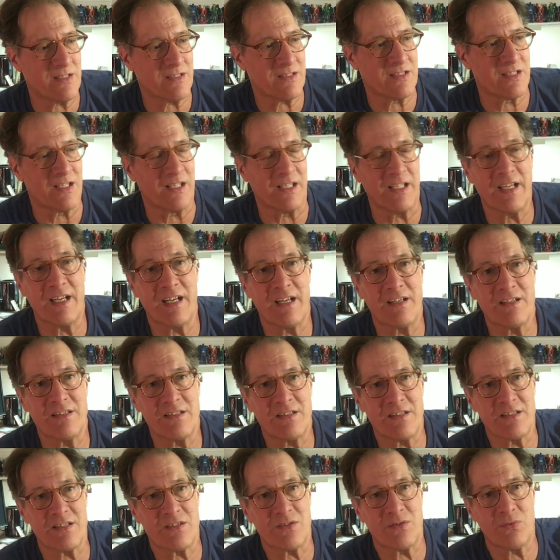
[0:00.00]

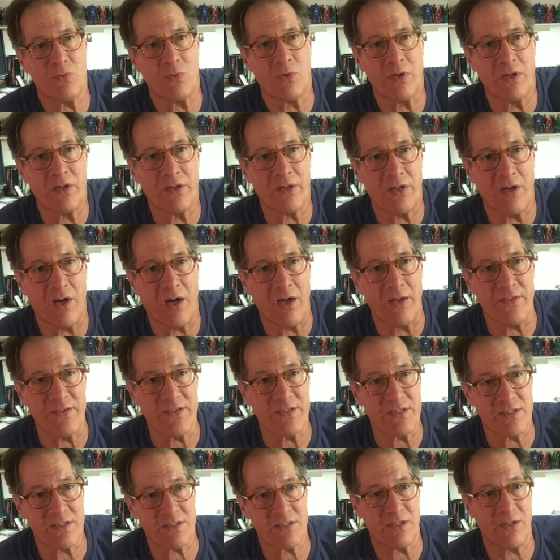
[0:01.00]
Salinas' work on the
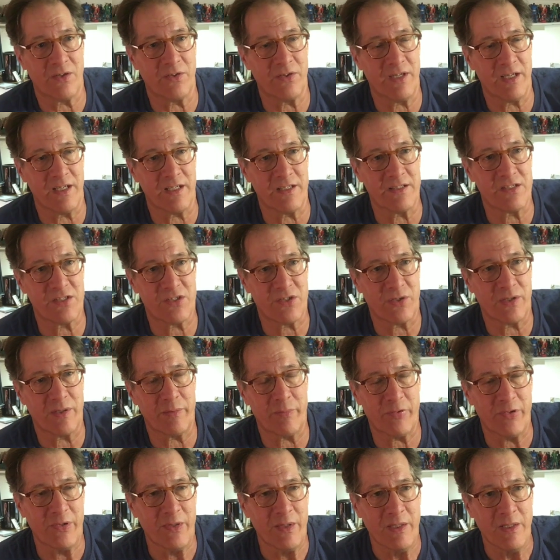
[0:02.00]
Cisco Kid strip